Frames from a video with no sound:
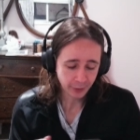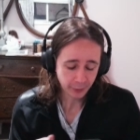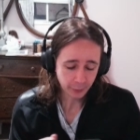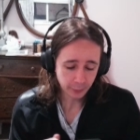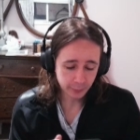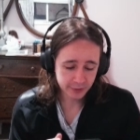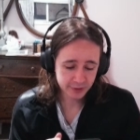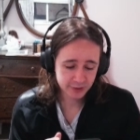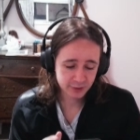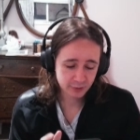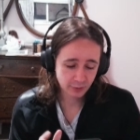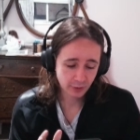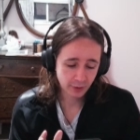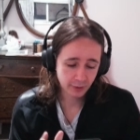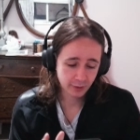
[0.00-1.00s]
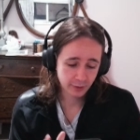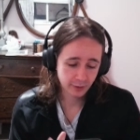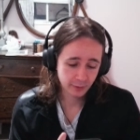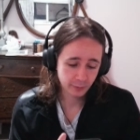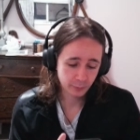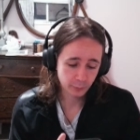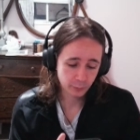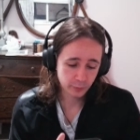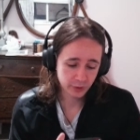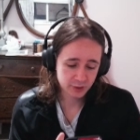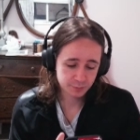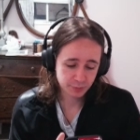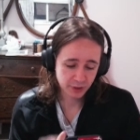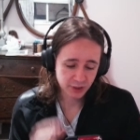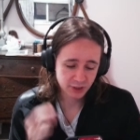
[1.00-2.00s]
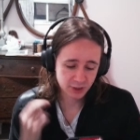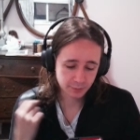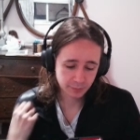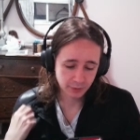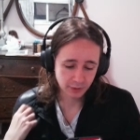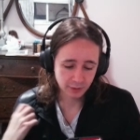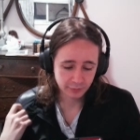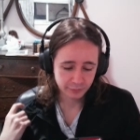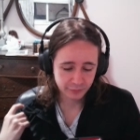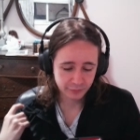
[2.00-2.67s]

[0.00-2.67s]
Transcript: Who is responsible